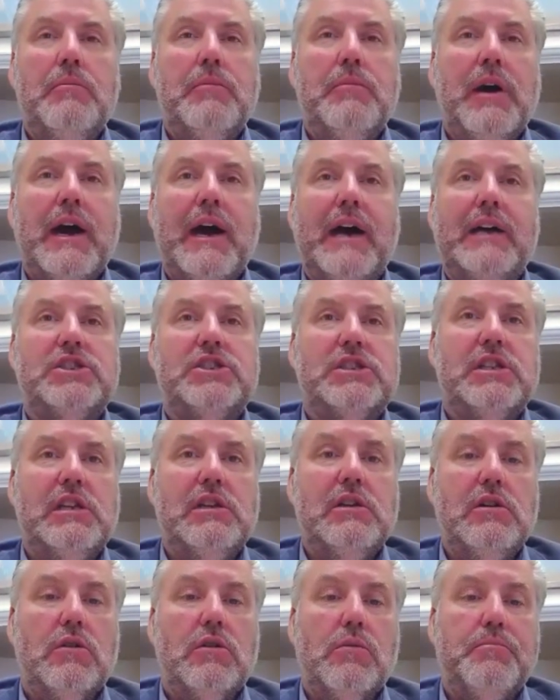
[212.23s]
but actually
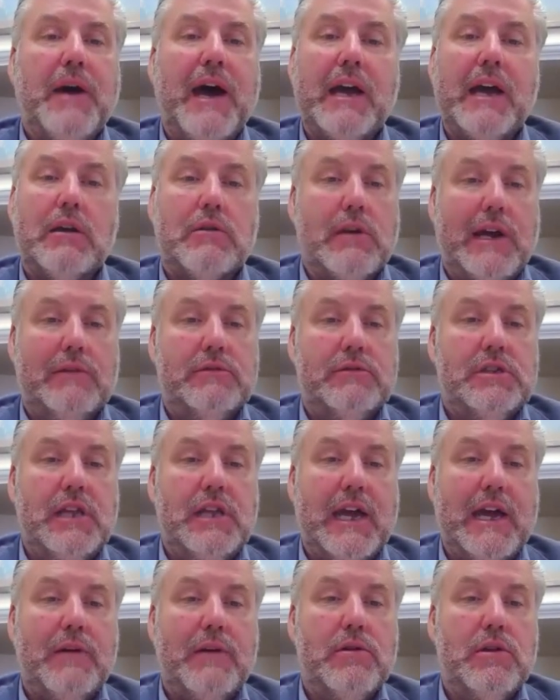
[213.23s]
your background and
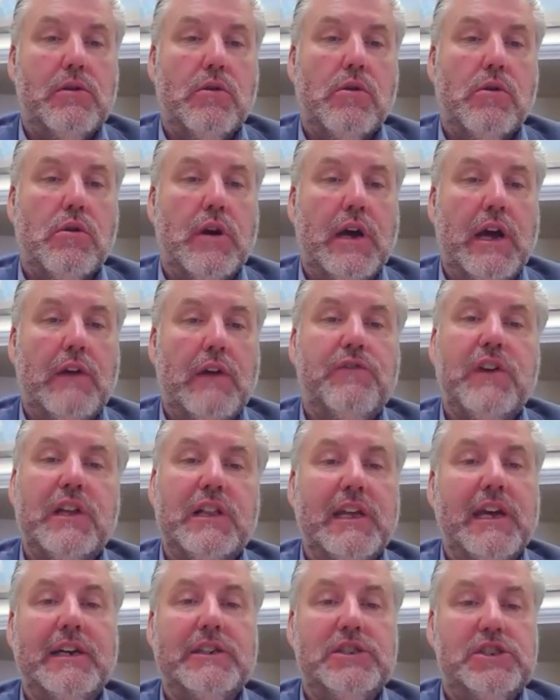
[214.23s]
how your
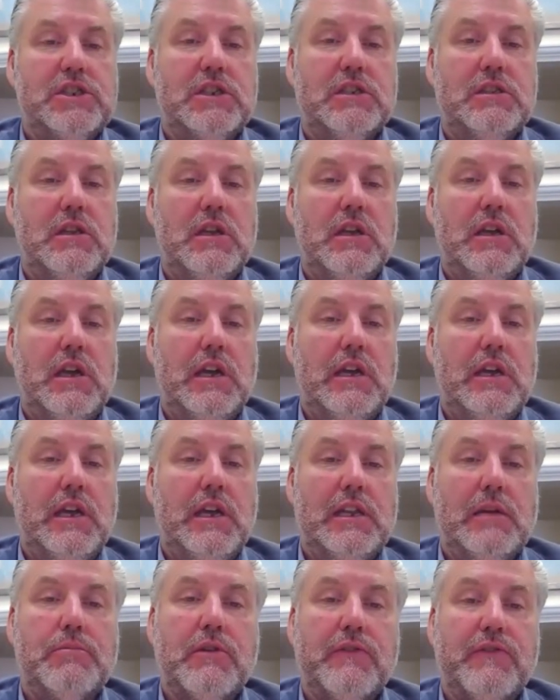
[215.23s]
affiliation
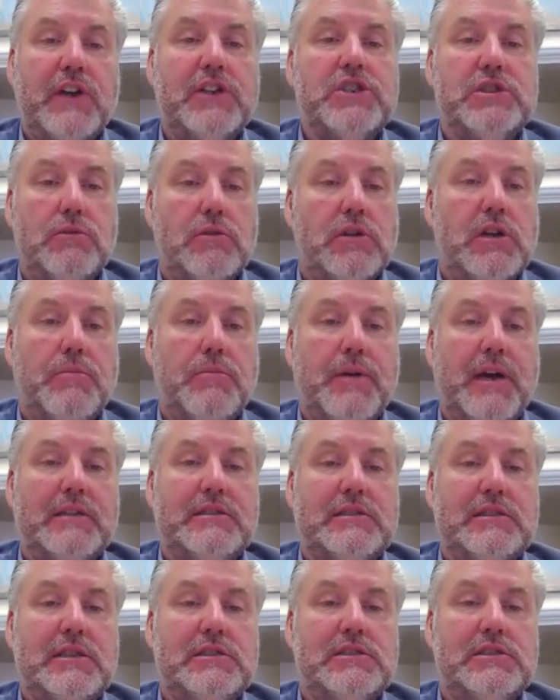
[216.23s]
in a professional
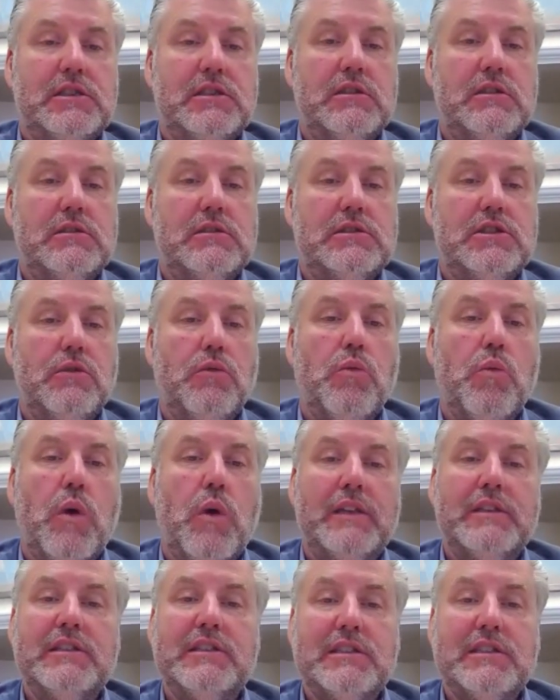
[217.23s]
capacity to
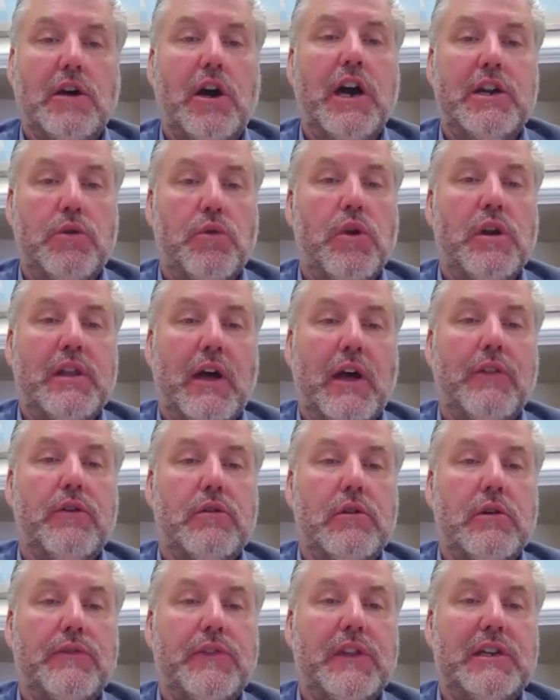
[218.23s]
one side or
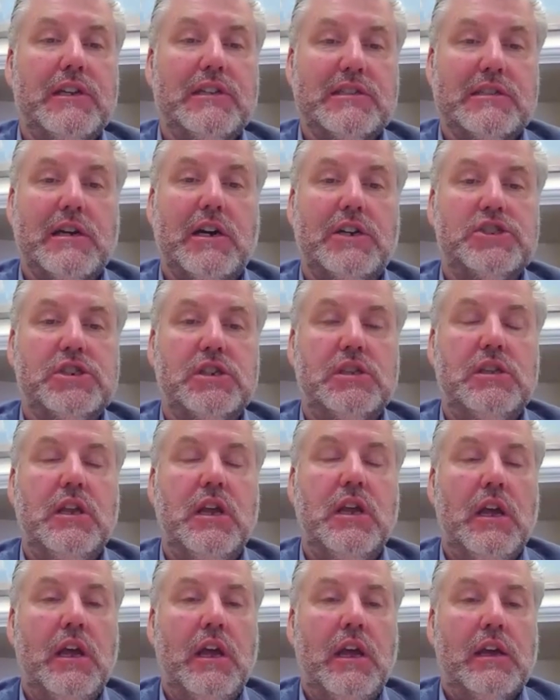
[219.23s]
another of the discussion
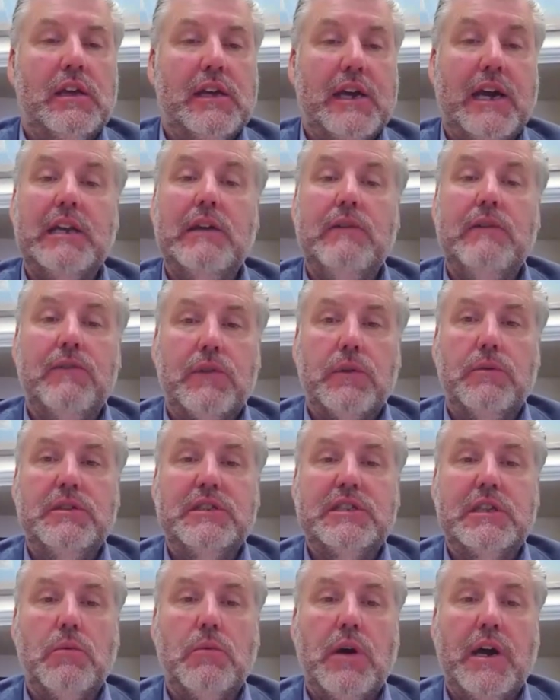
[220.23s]
can
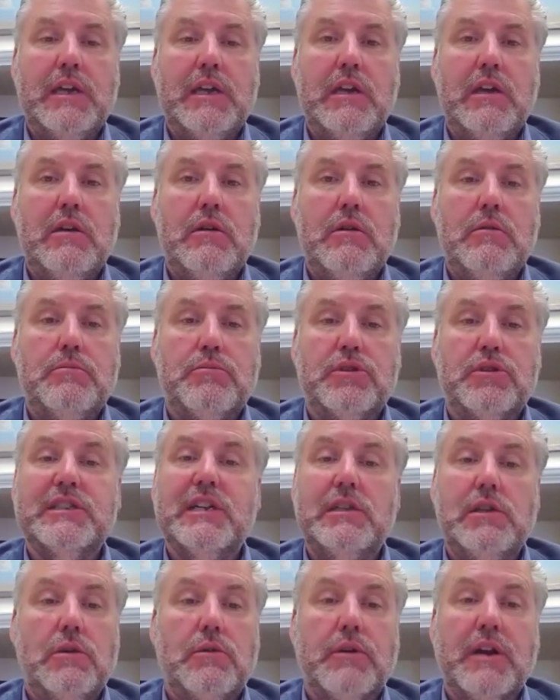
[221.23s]
influence the way you
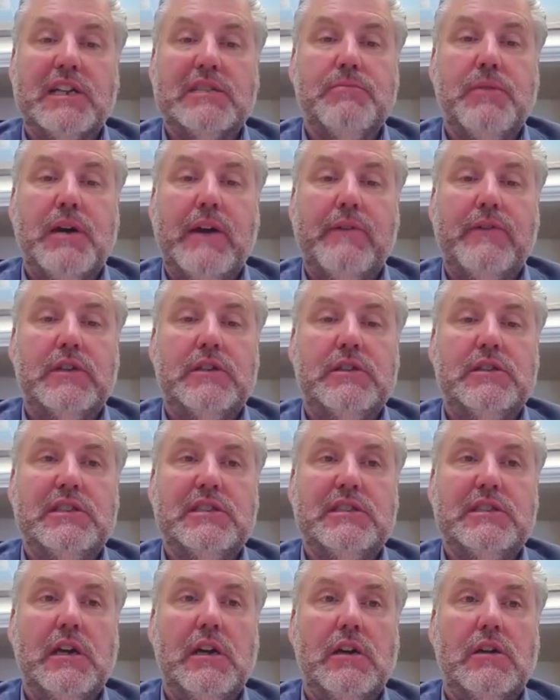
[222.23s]
present your expert
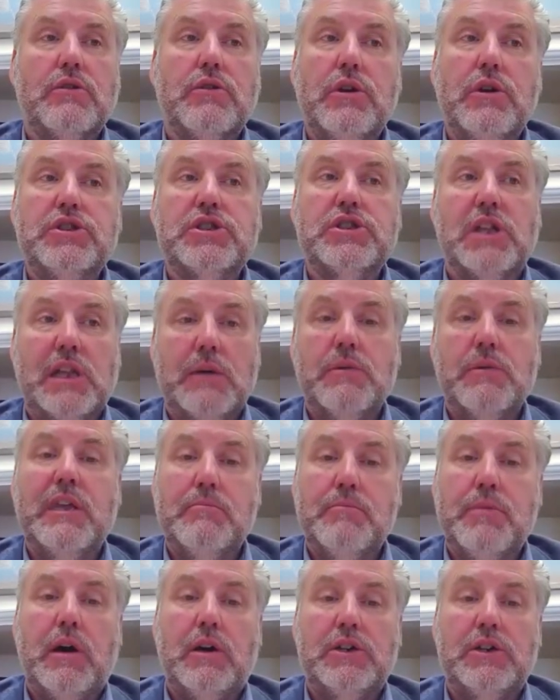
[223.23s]
evidence, crucially with
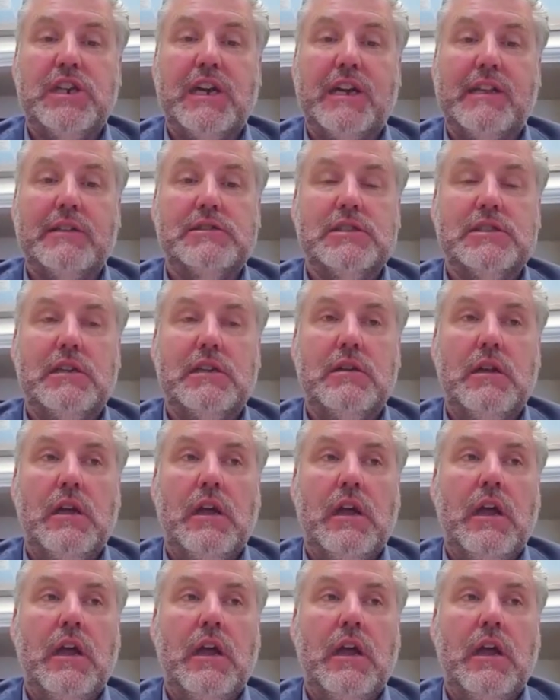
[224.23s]
impartiality.